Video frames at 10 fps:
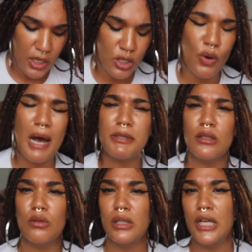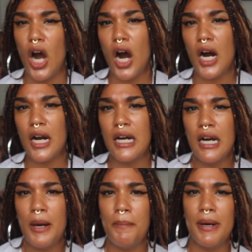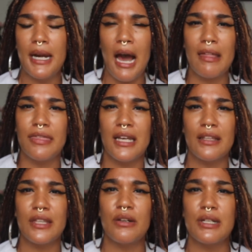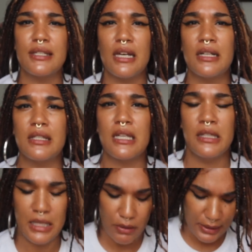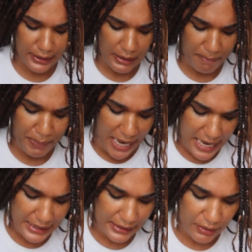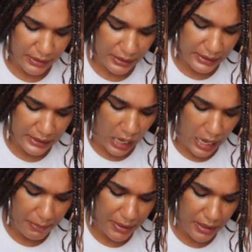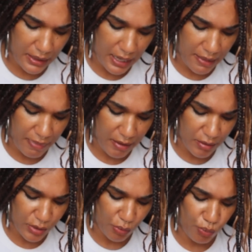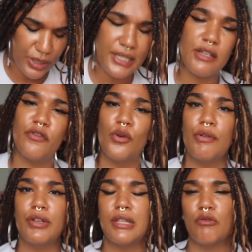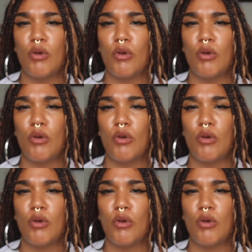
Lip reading: You absolutely are. But I think there is a pace, there's a timing, and there is a reason for everything.